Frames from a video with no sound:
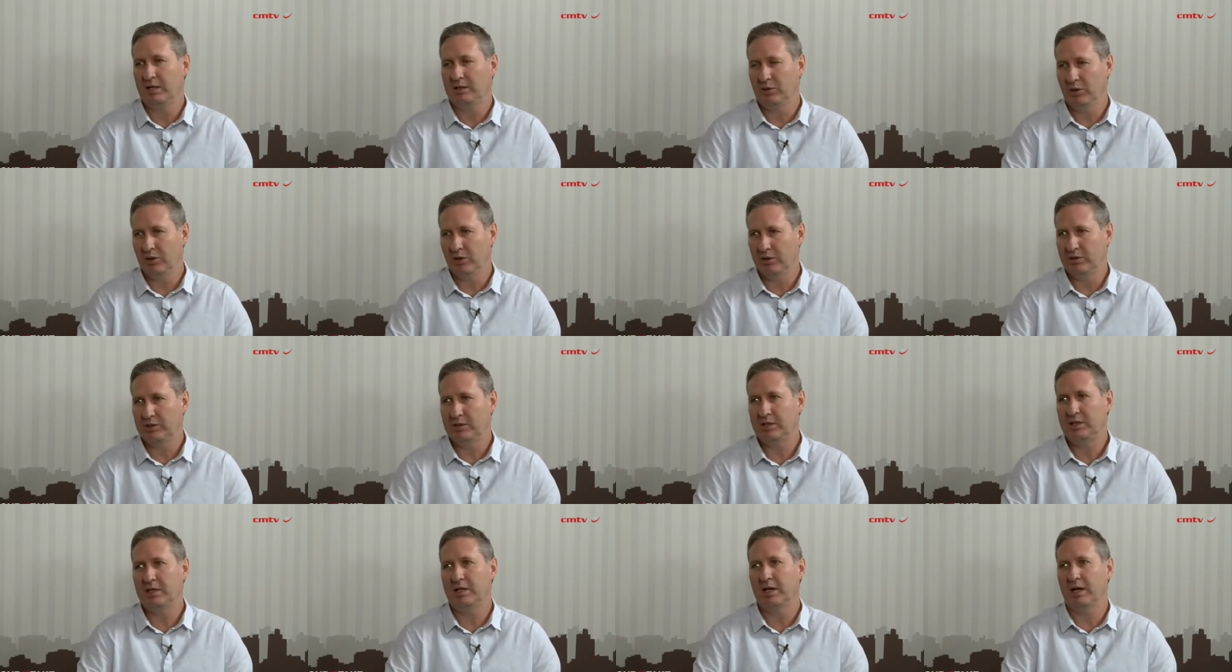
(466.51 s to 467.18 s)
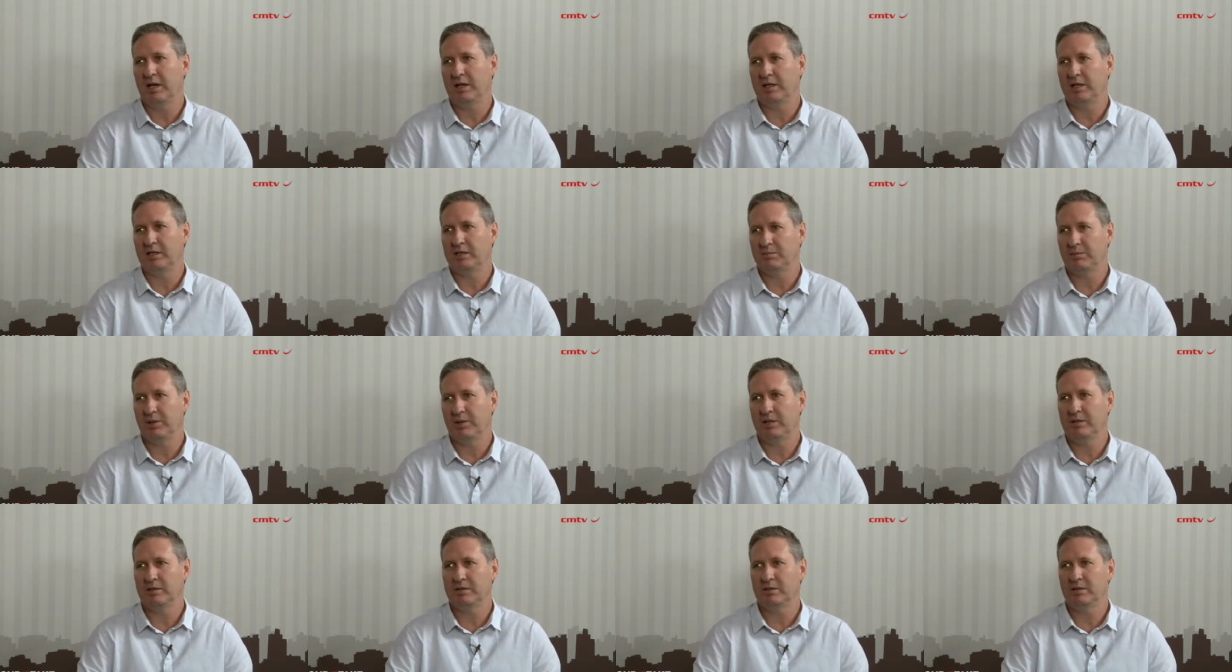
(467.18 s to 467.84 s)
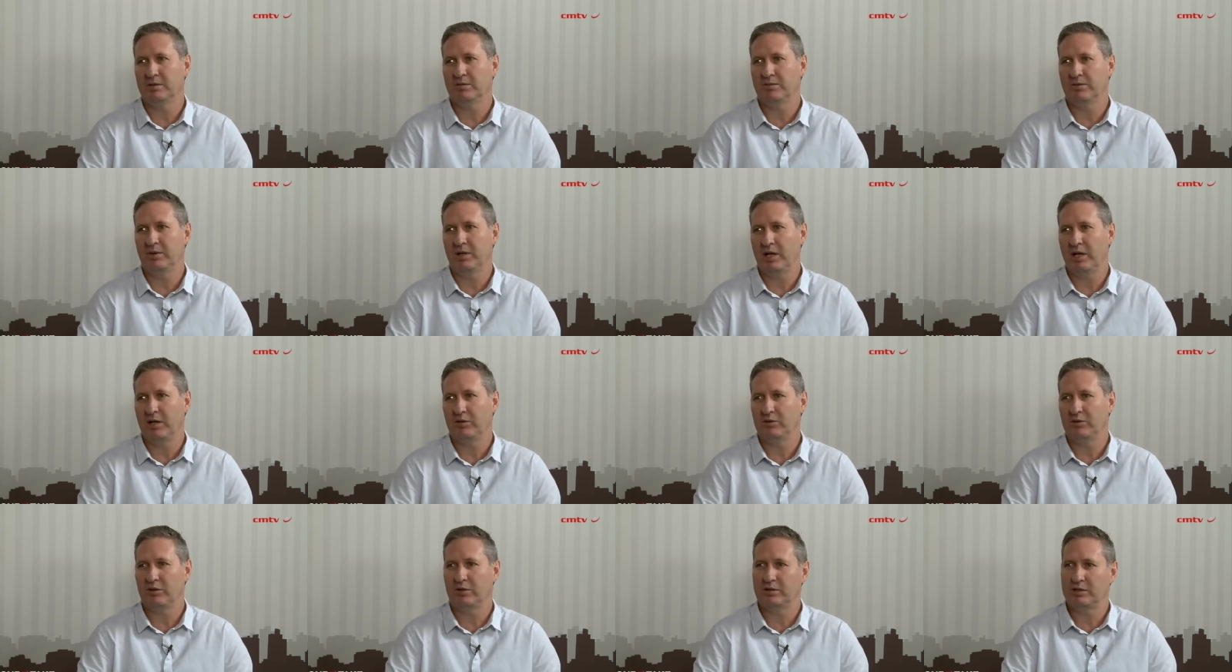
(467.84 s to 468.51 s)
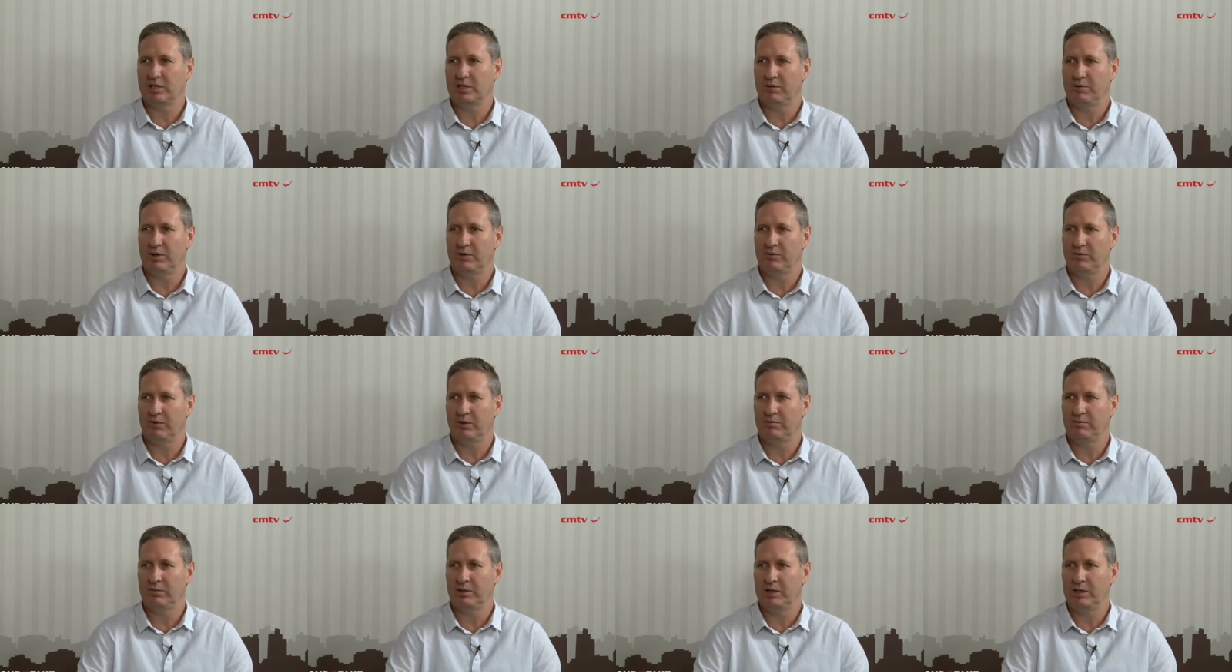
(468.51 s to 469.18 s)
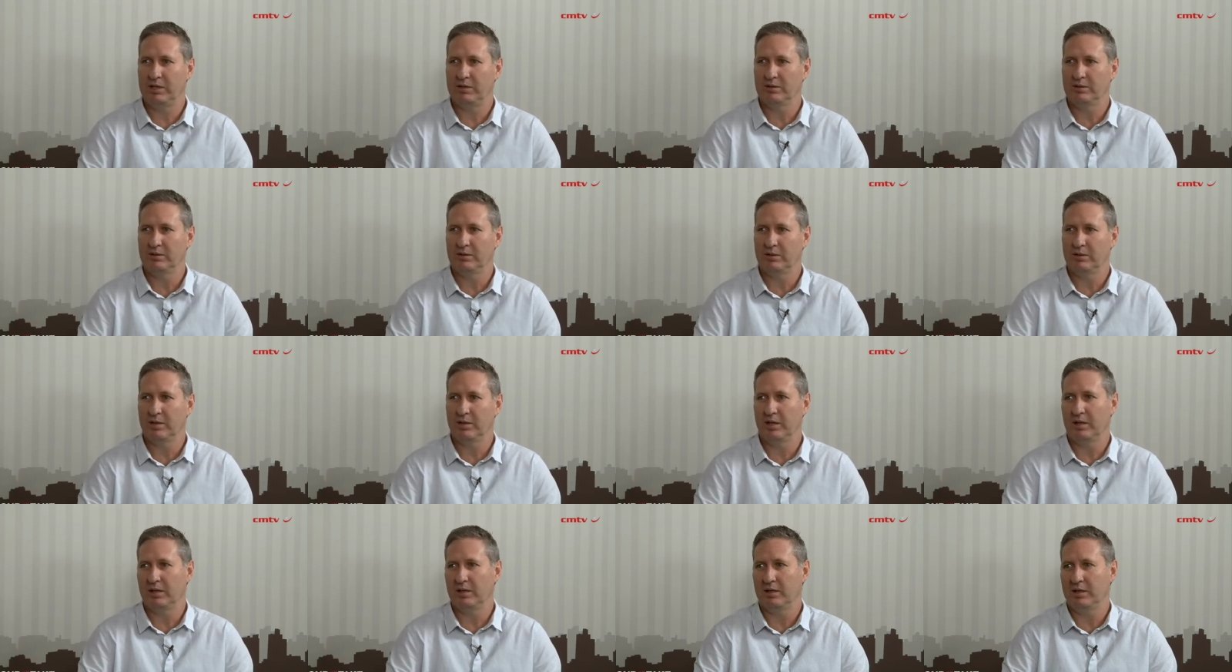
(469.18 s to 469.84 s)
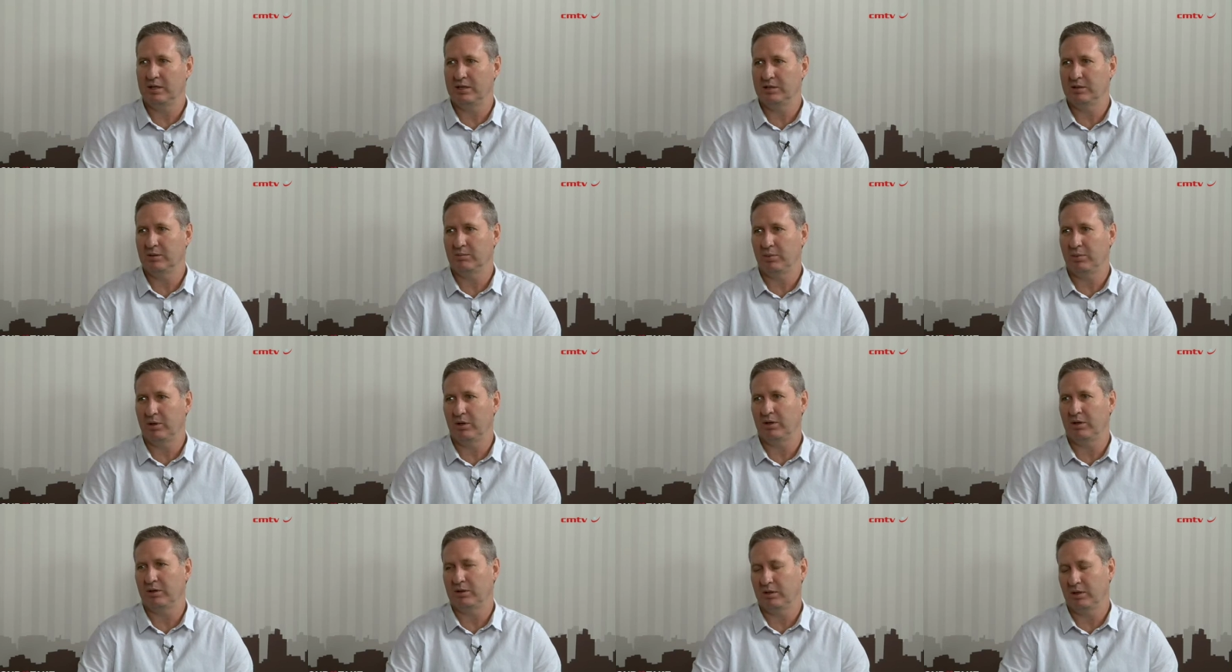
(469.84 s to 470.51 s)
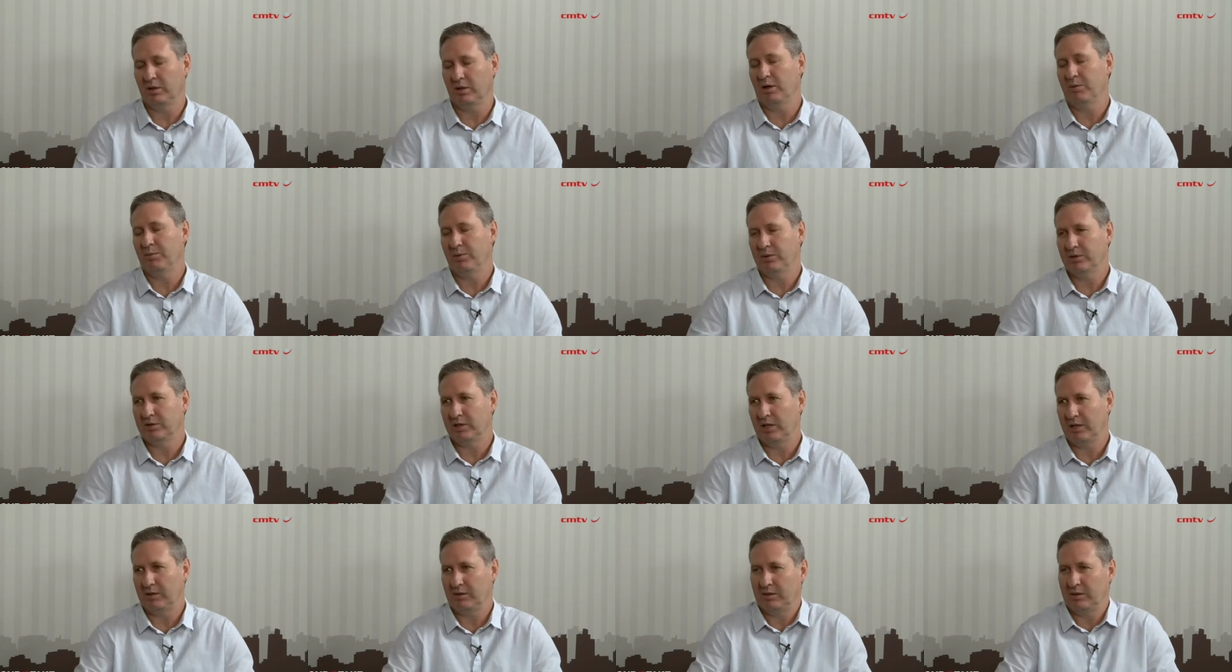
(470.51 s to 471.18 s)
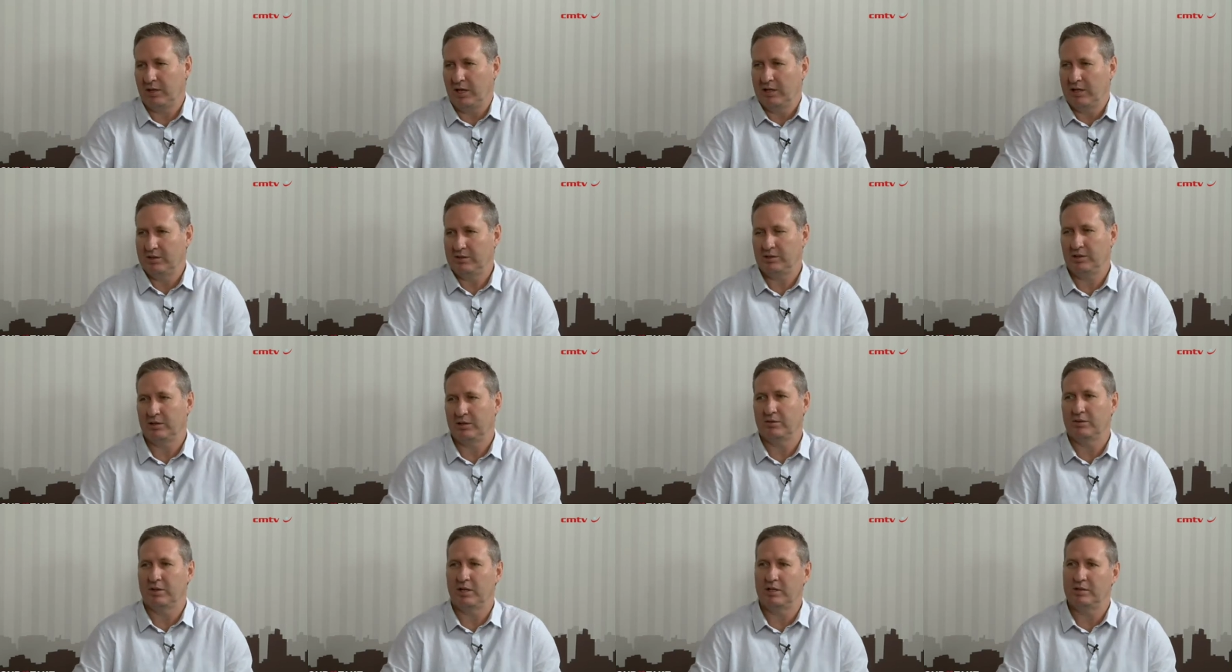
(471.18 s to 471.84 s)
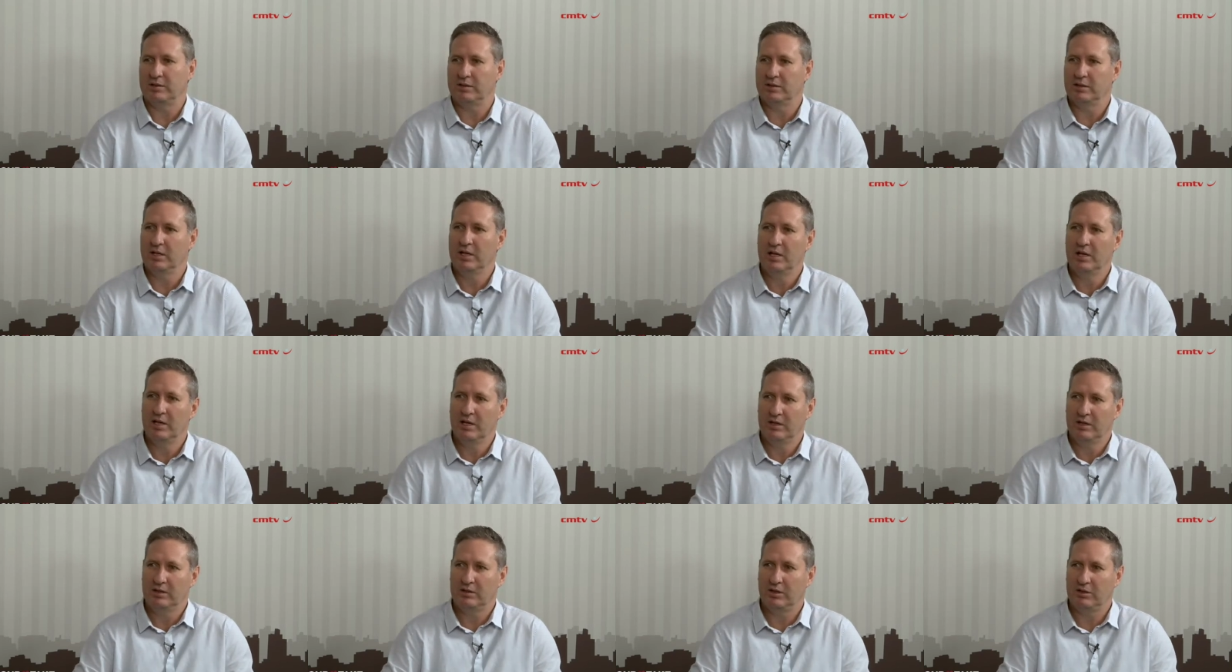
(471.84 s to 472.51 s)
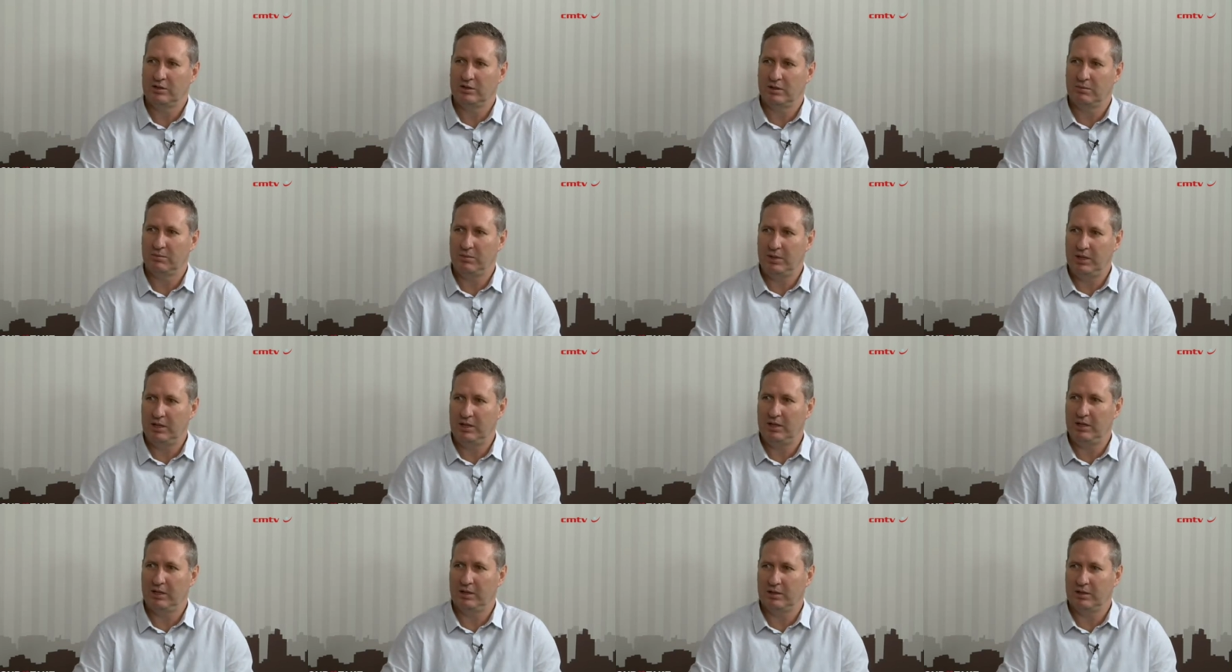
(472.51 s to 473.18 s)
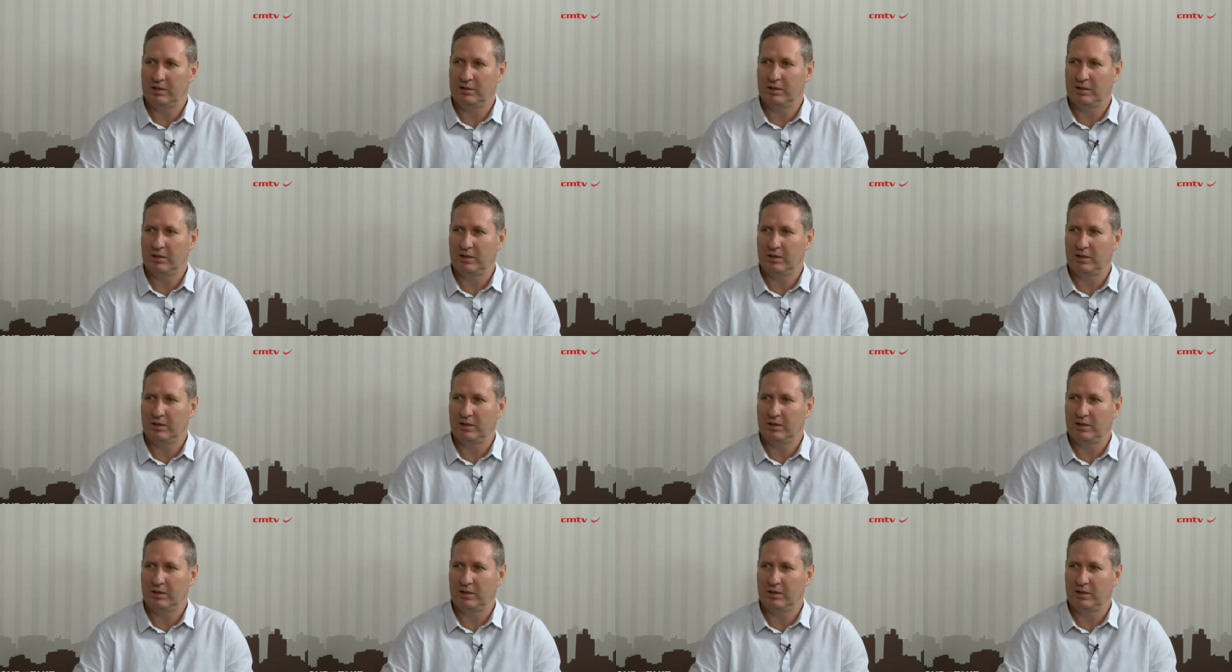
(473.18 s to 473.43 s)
dirty and expensive electrons coming from diesel, the diesel plant, the open cycle gas generator. So it's an immediate